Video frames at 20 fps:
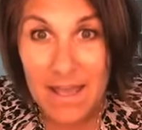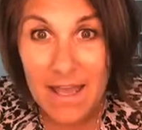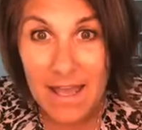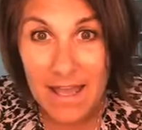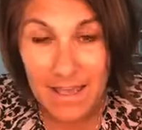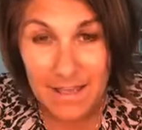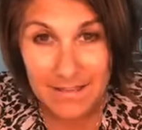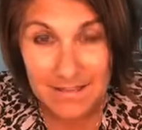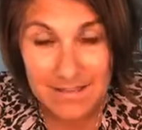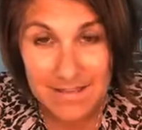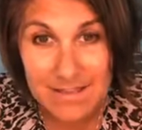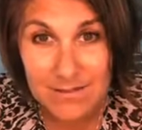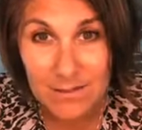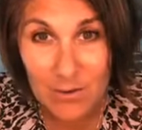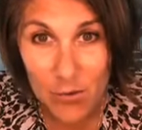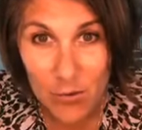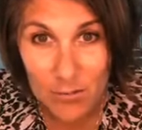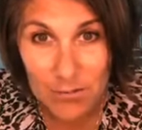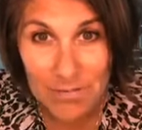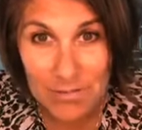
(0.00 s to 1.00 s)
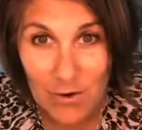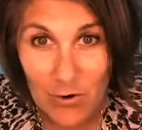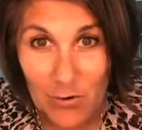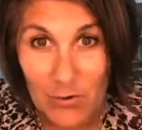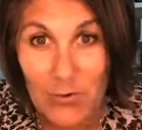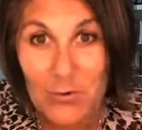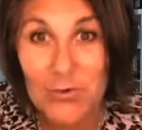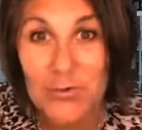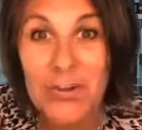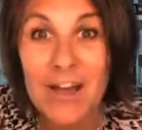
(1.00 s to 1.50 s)
Hence, lo and
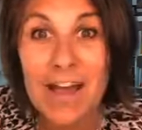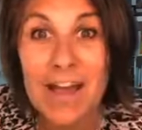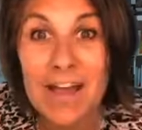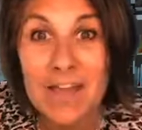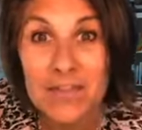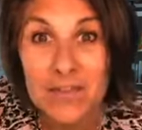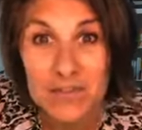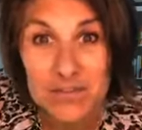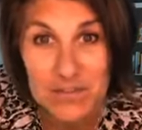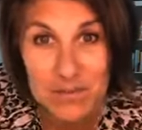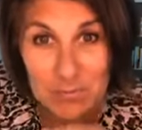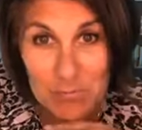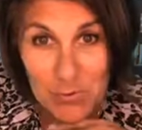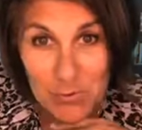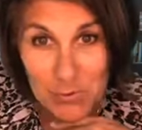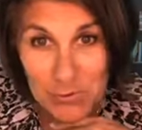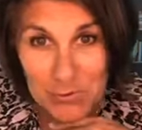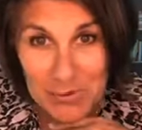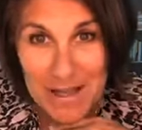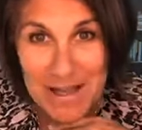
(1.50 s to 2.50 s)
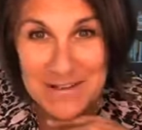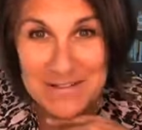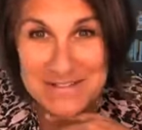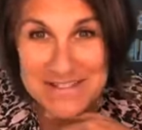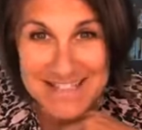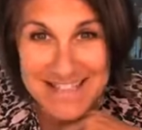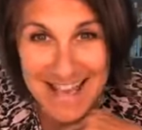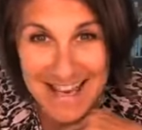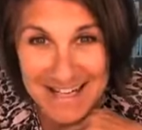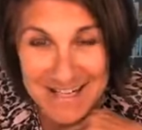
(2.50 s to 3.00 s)
behold, there's a pool
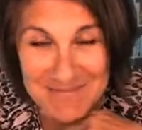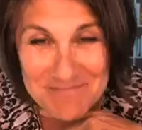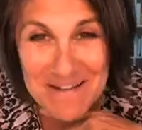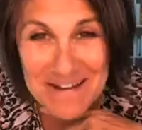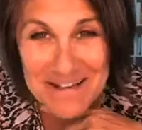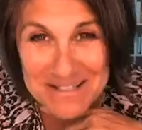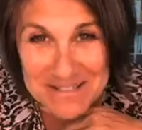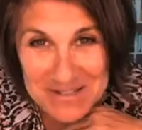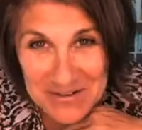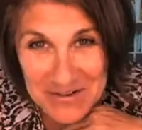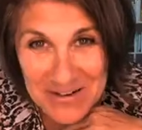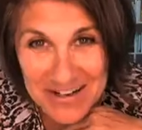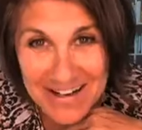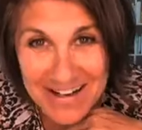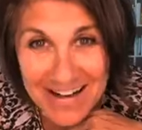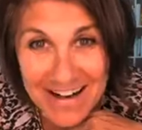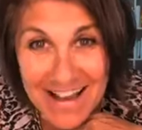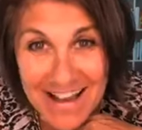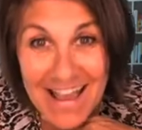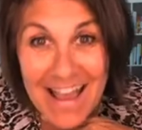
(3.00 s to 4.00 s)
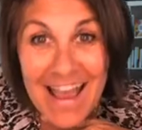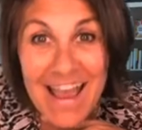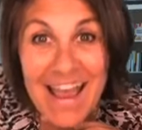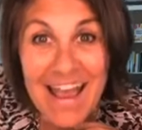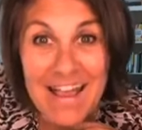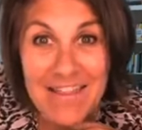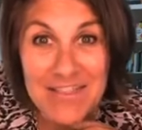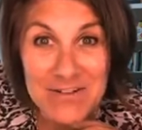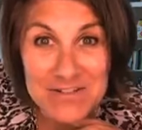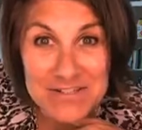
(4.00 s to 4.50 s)
outside of my door
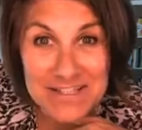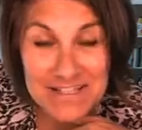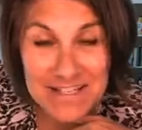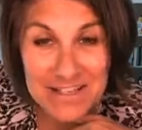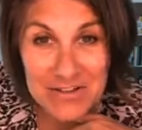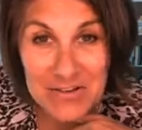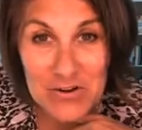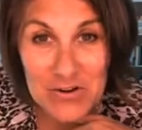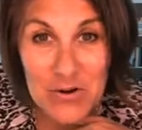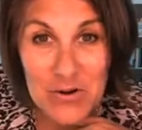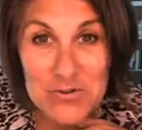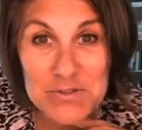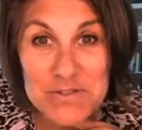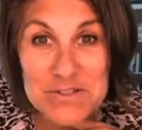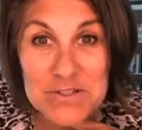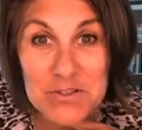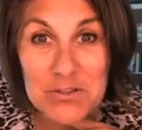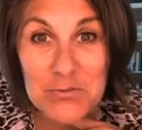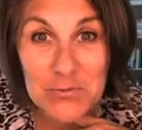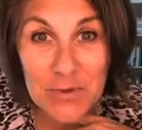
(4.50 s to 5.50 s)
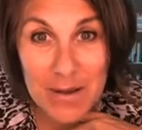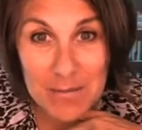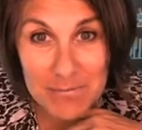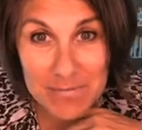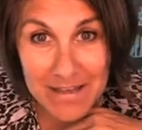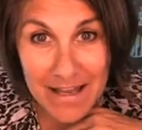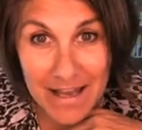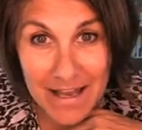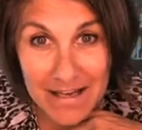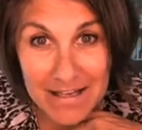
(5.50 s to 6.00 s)
and there's an intercoastal right
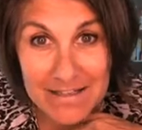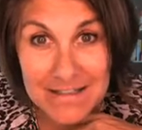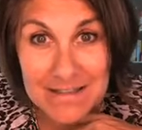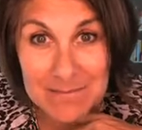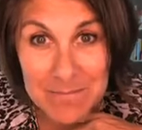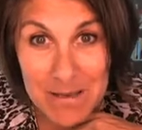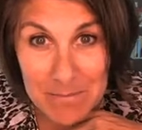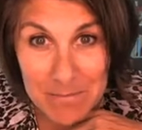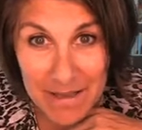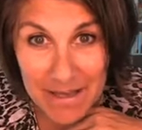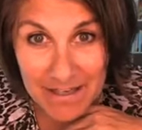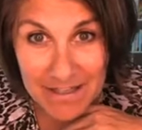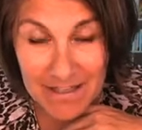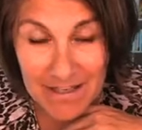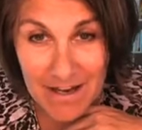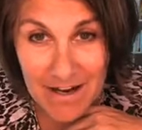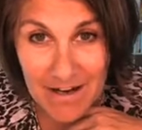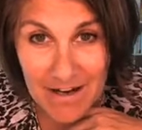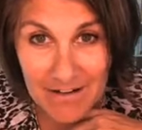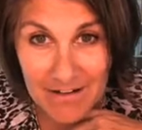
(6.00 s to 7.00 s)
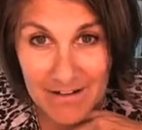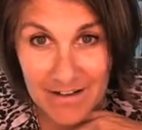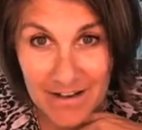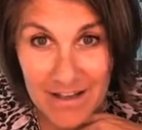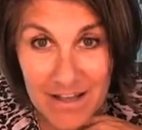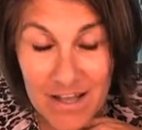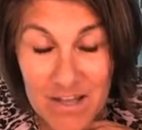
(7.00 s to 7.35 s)
behind in my backyard.